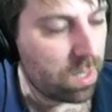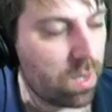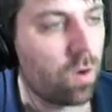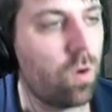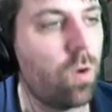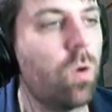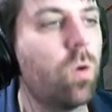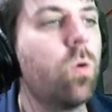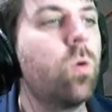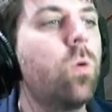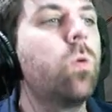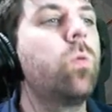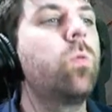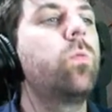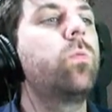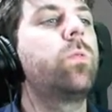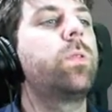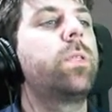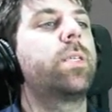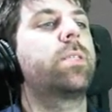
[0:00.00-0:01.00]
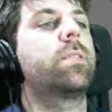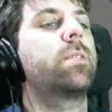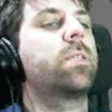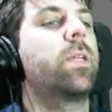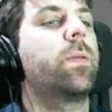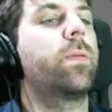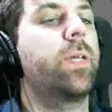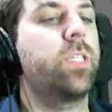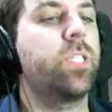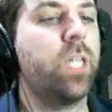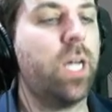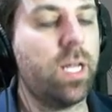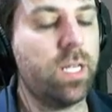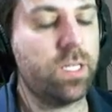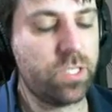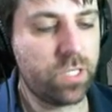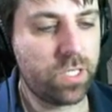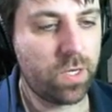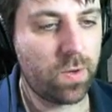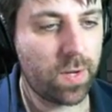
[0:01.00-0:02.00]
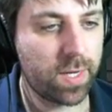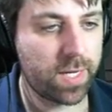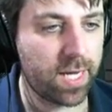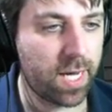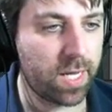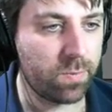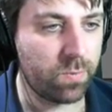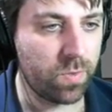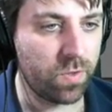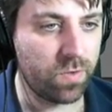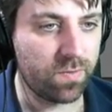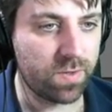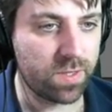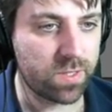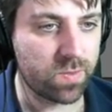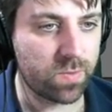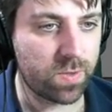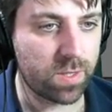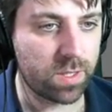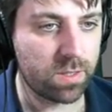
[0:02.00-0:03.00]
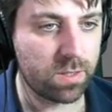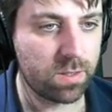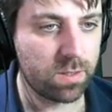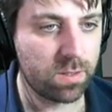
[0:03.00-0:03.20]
Oh, this is going to be a challenge. No, I can't move this one.